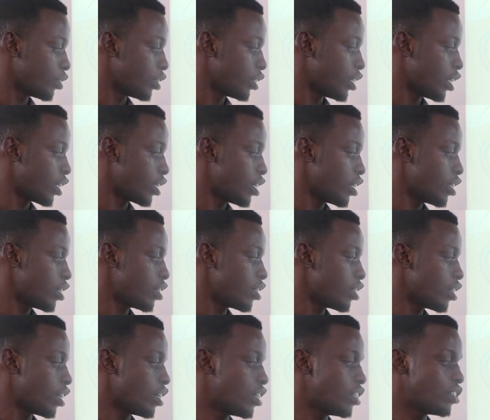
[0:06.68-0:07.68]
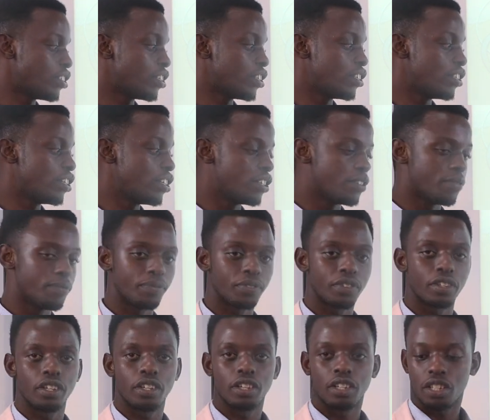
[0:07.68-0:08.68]
taking ECD
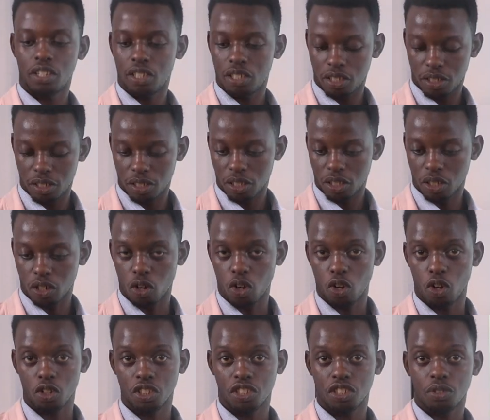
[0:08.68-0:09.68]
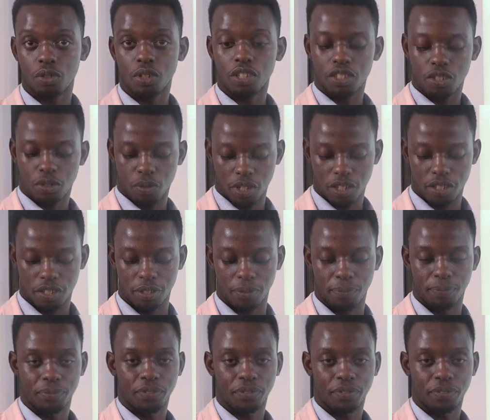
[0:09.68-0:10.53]
cohort 2020.